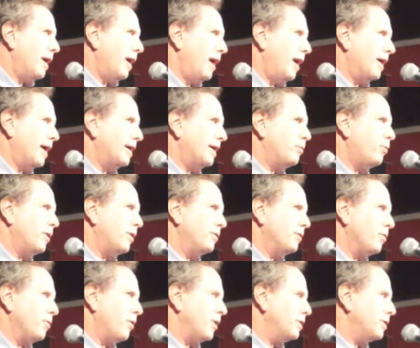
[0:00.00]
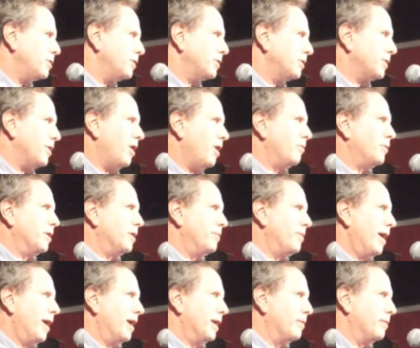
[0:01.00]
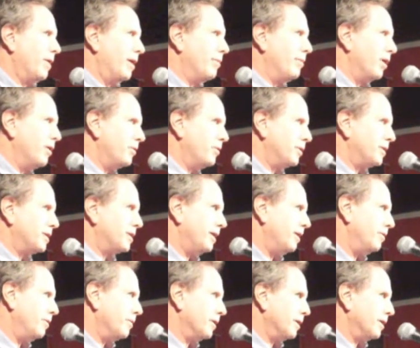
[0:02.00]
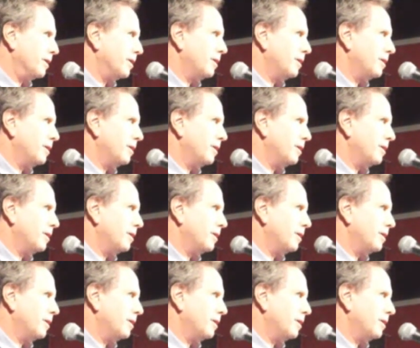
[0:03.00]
And I'd wonder, what is she sobbing about? And my mother would tell me.